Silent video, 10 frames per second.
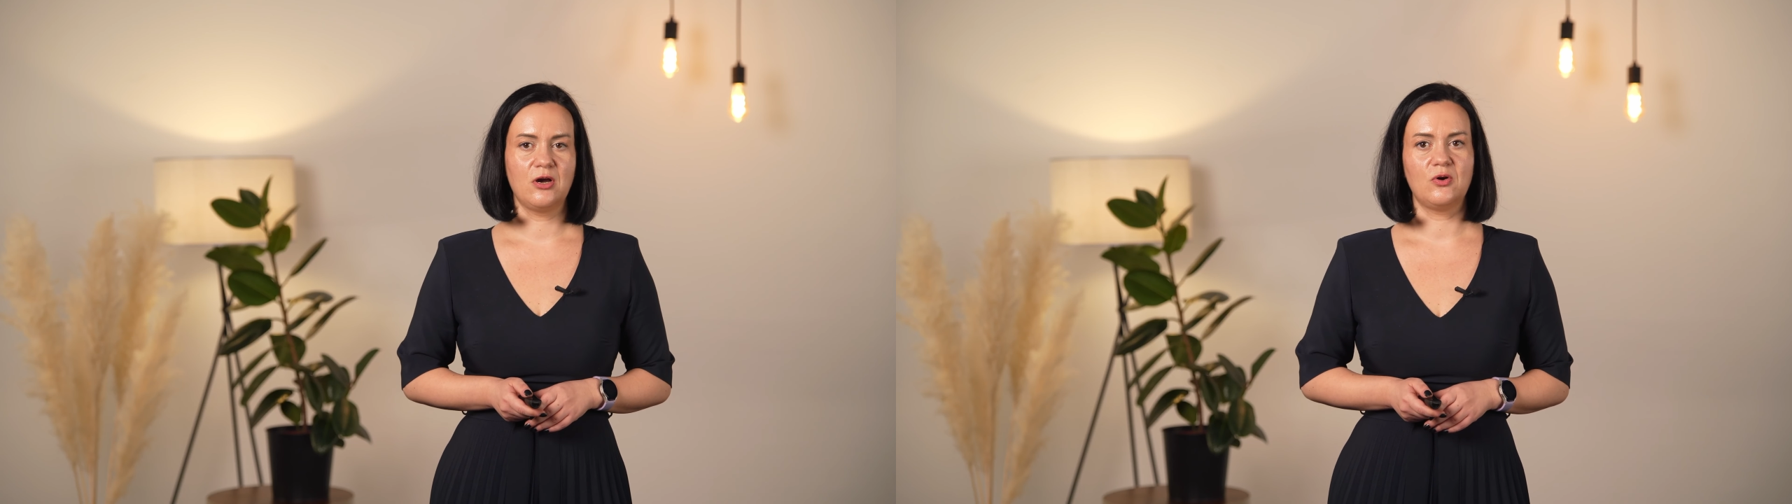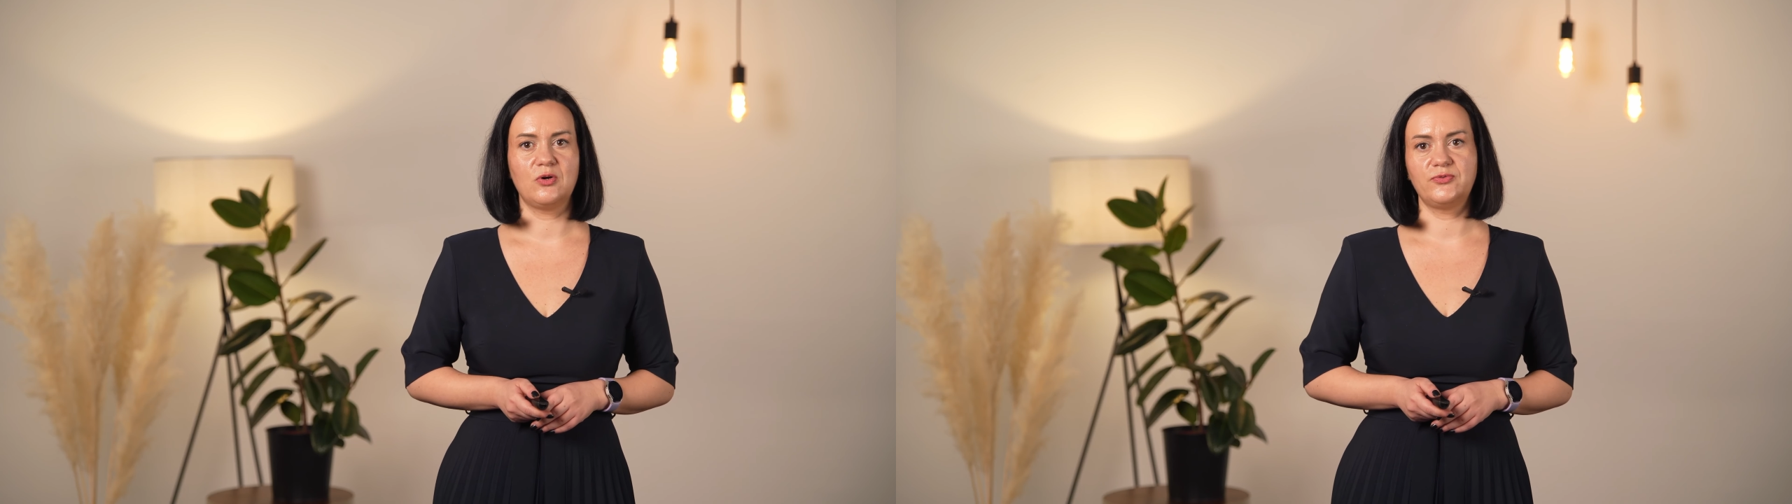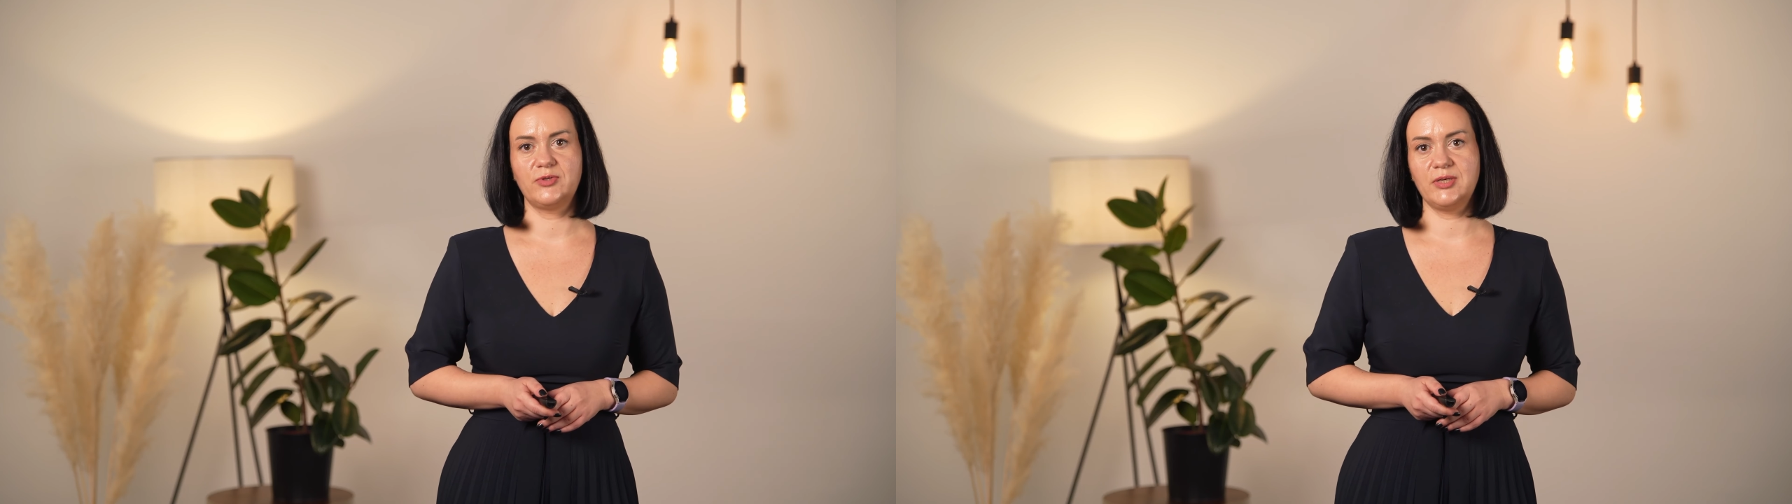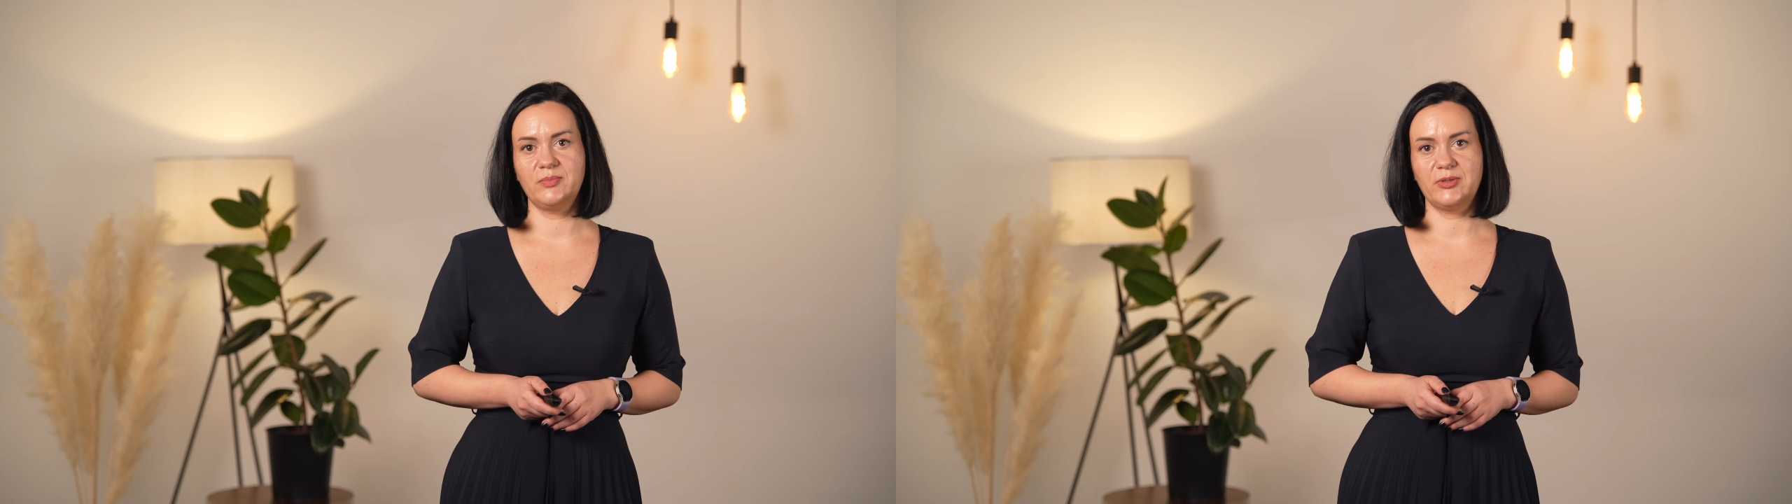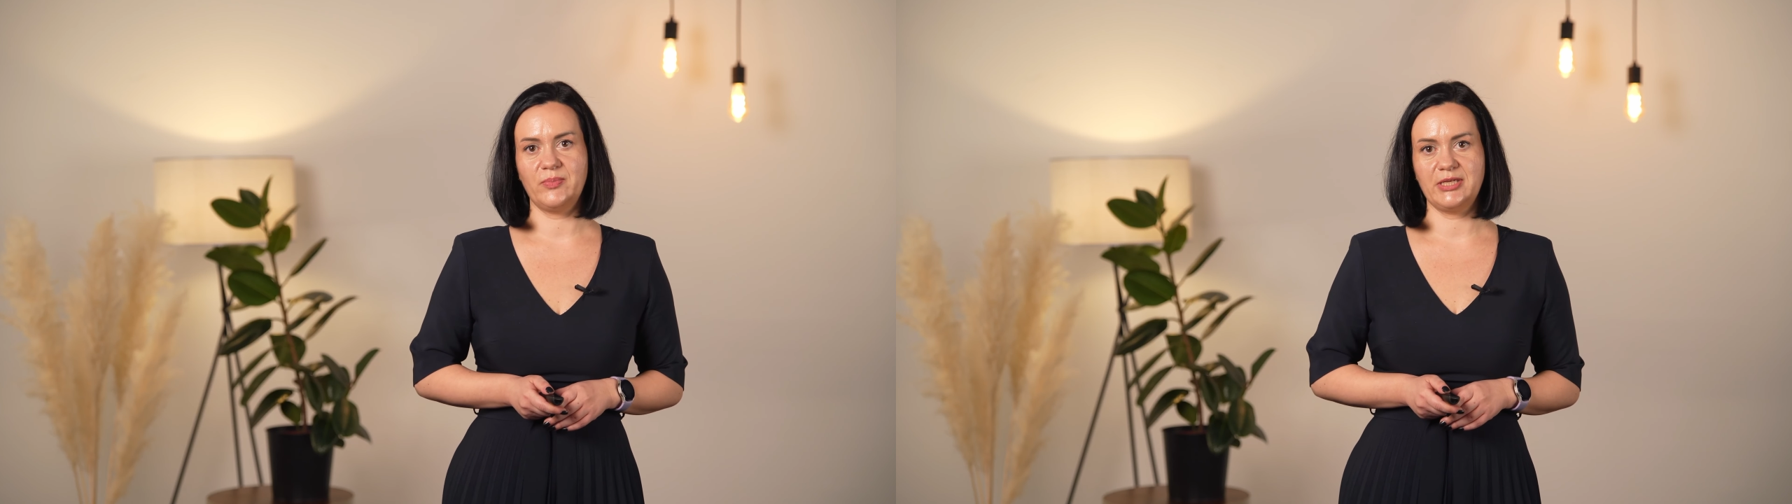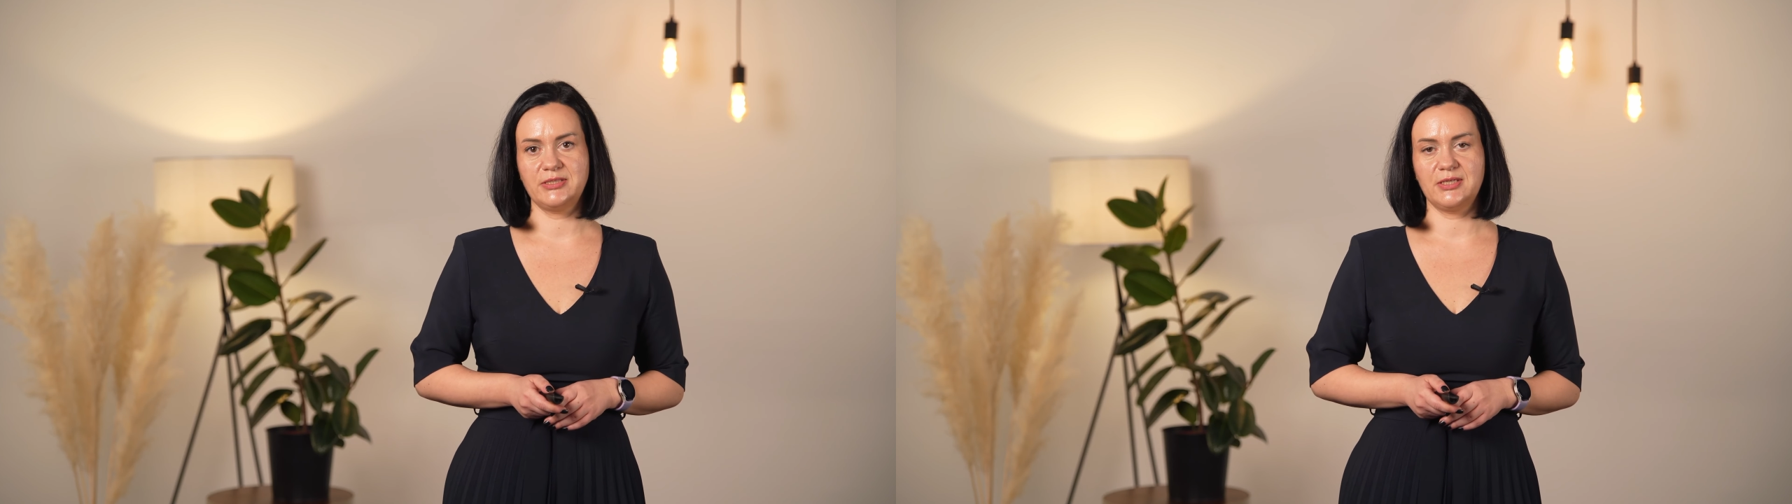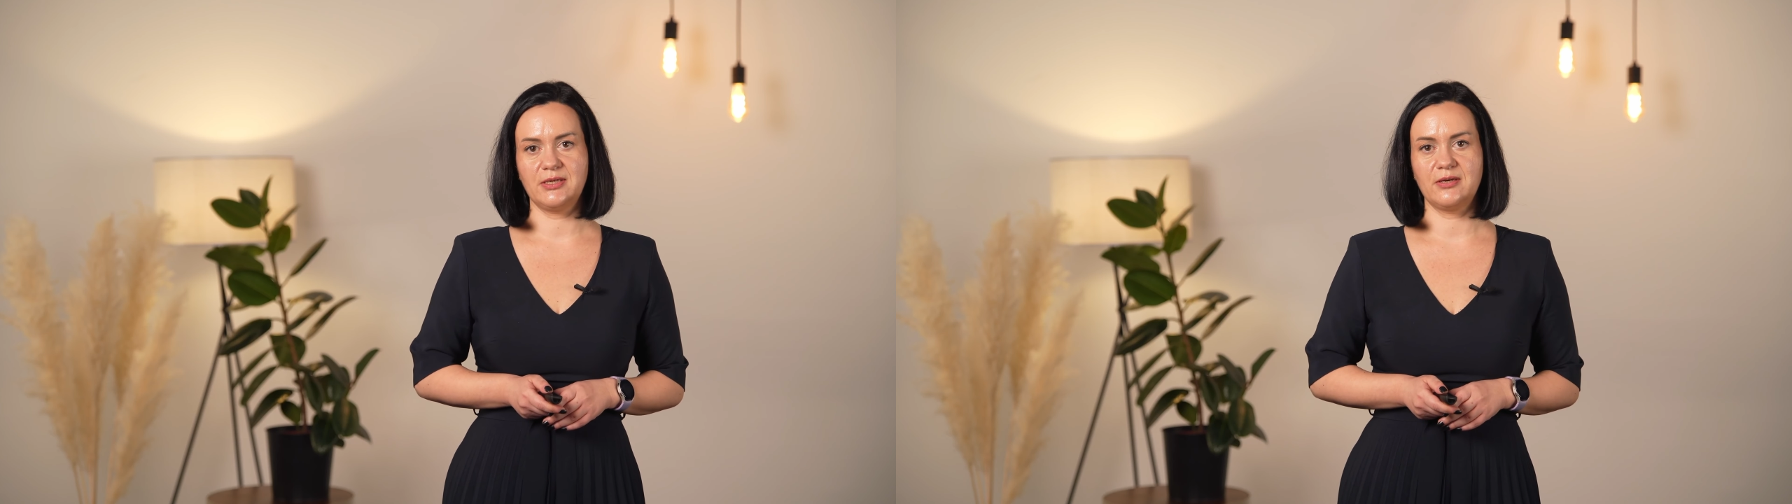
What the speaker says: of implementing